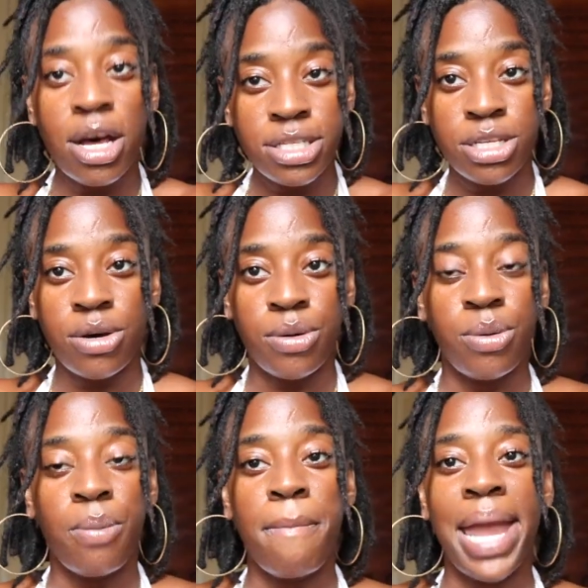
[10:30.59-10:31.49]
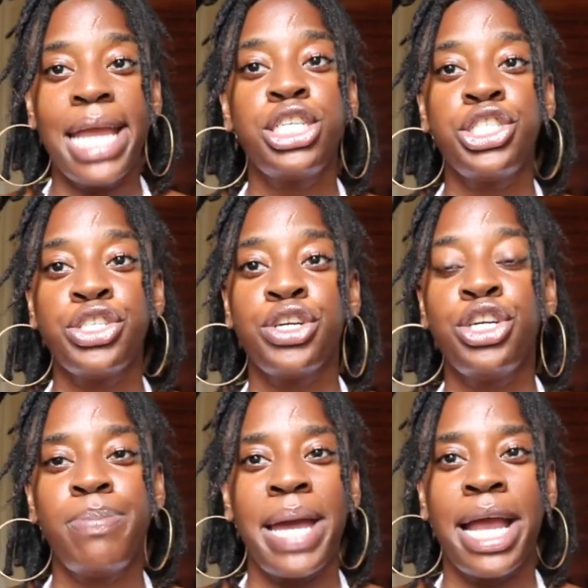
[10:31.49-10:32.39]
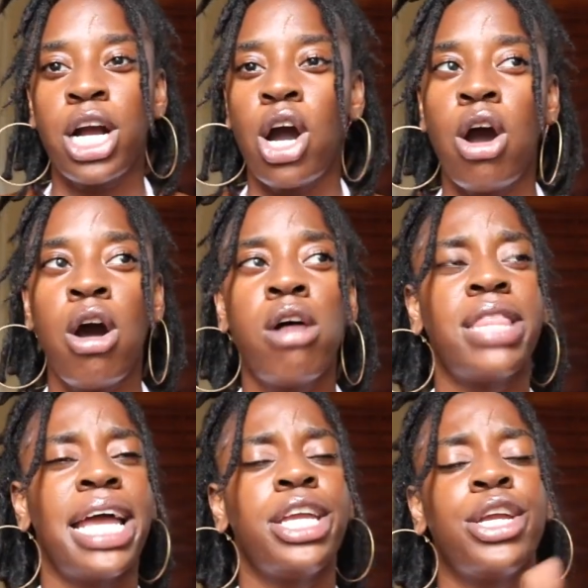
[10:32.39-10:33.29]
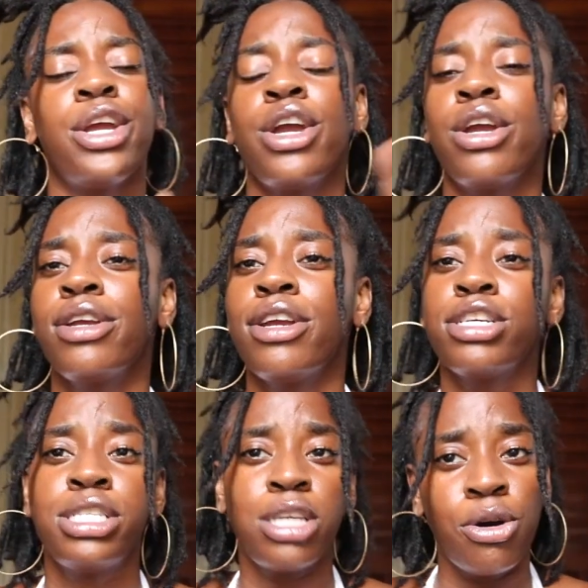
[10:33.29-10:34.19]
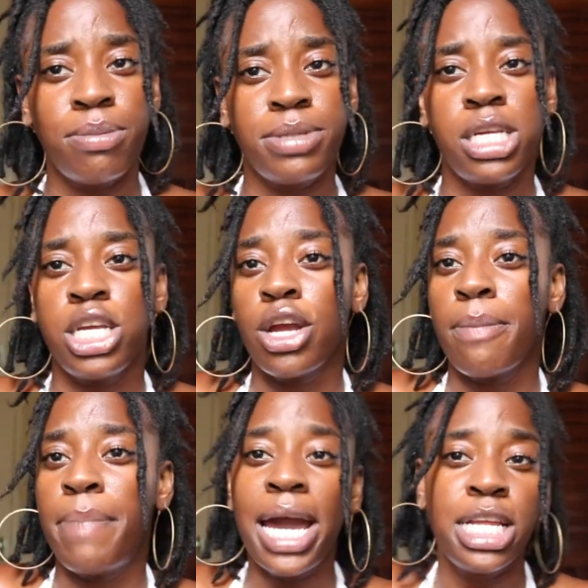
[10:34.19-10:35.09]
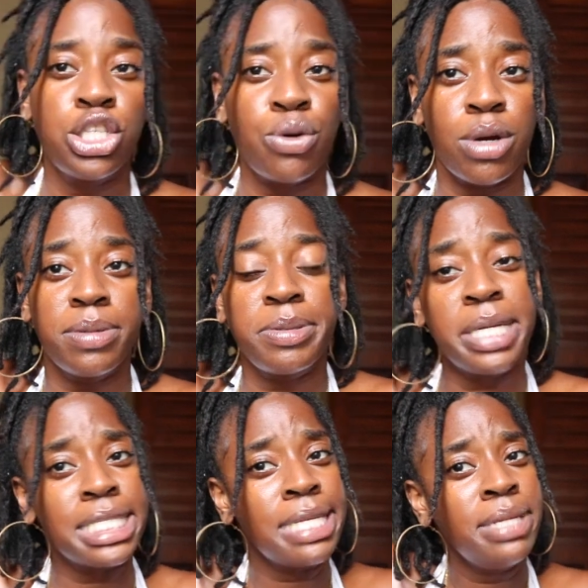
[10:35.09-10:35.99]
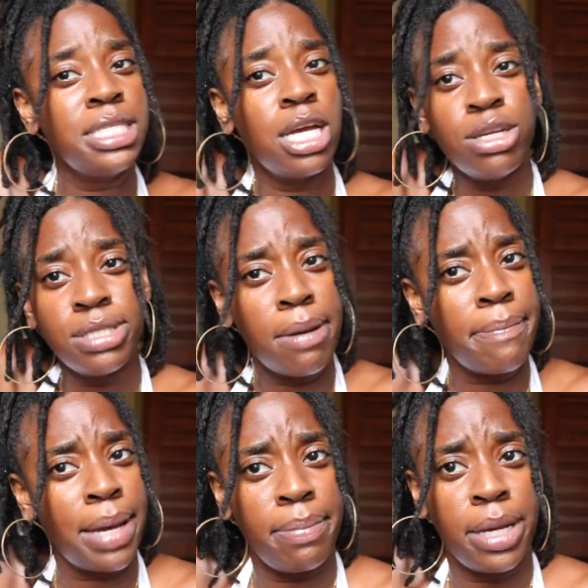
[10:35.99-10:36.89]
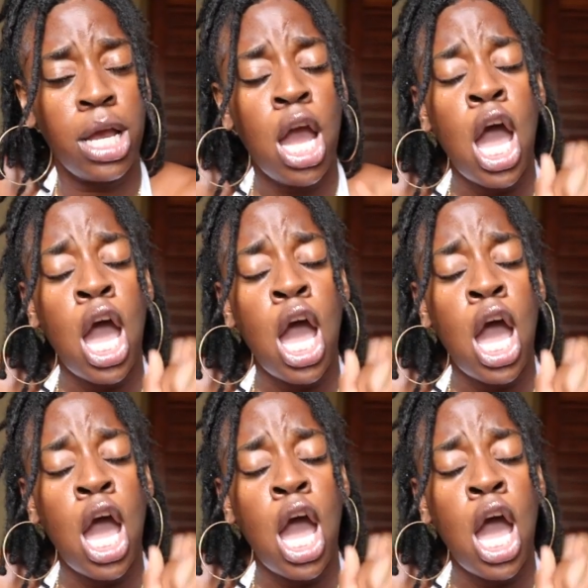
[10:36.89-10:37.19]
Also, make sure you pack all like your soaps and your body scrubs, because let me tell you something, baby,